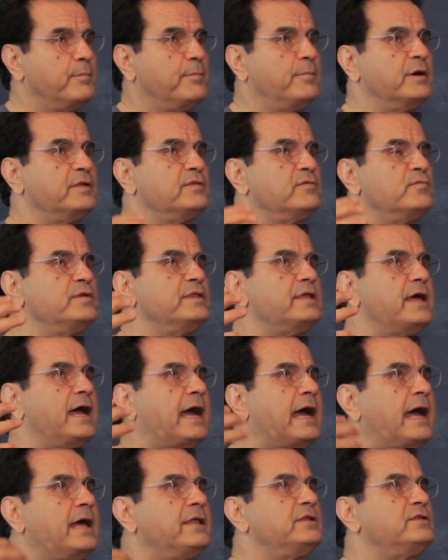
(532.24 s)
but with the
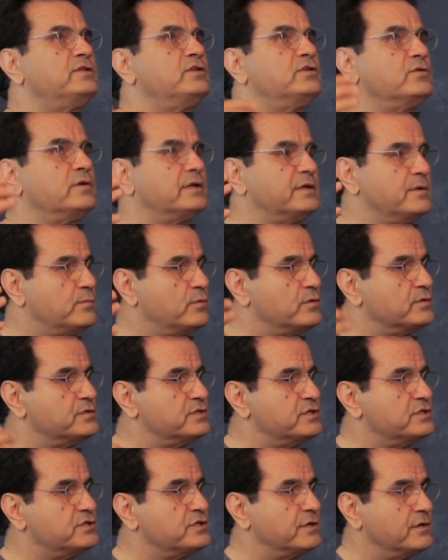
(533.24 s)
attitude and the
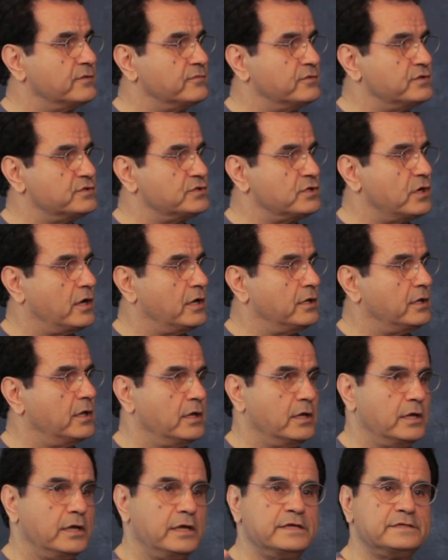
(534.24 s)
position of the child.
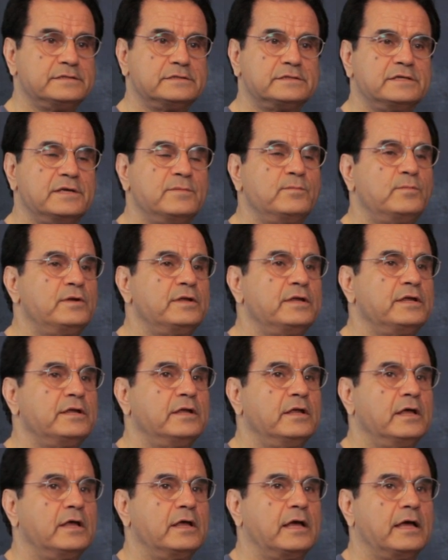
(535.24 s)
It
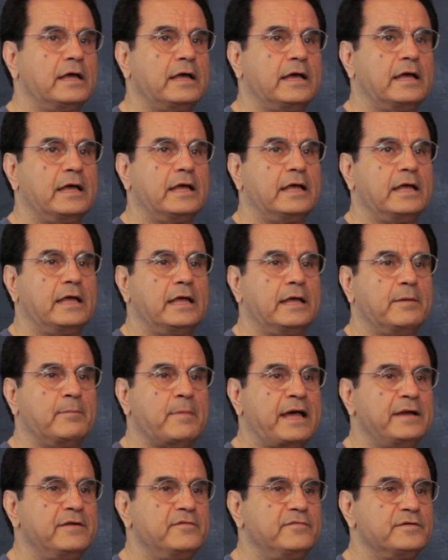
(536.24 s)
simply
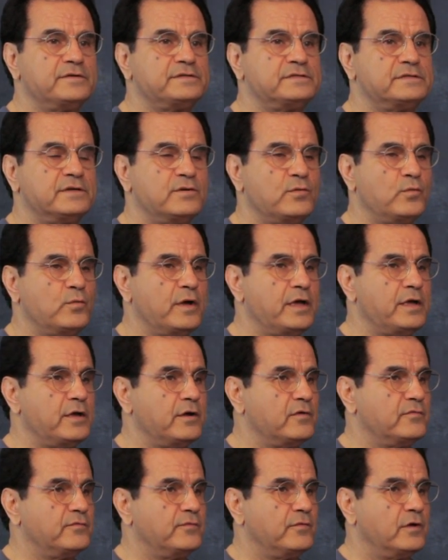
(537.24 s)
manifests in a way
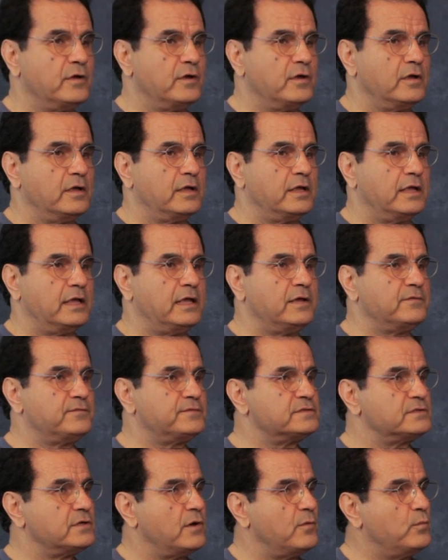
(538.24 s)
of, if
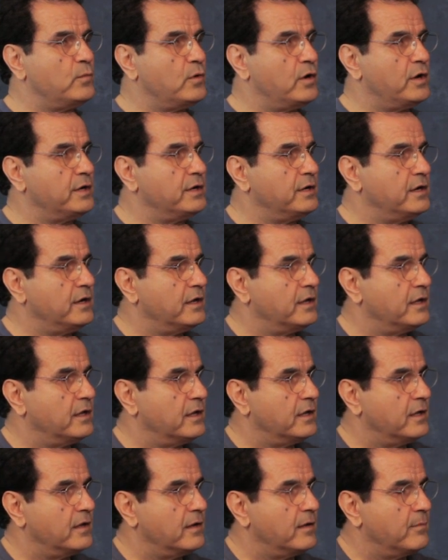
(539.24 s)
someone
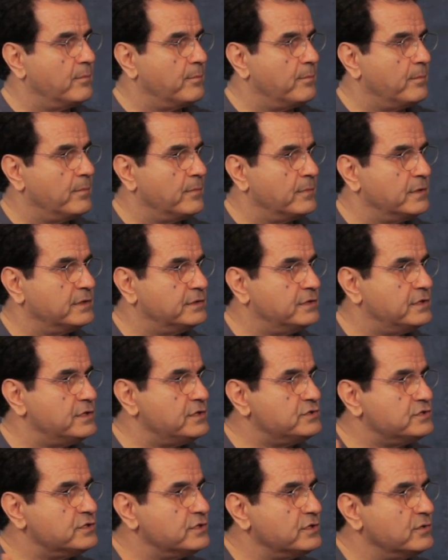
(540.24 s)

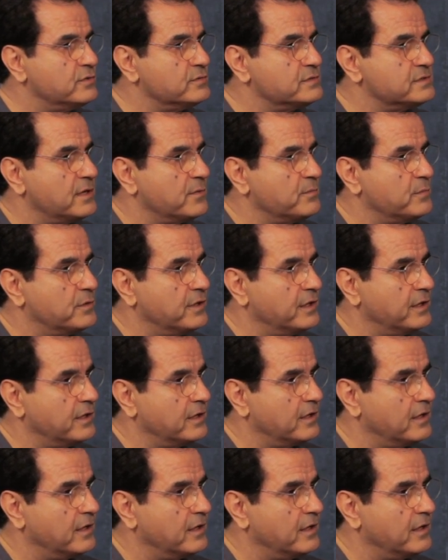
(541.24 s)
teaching you something,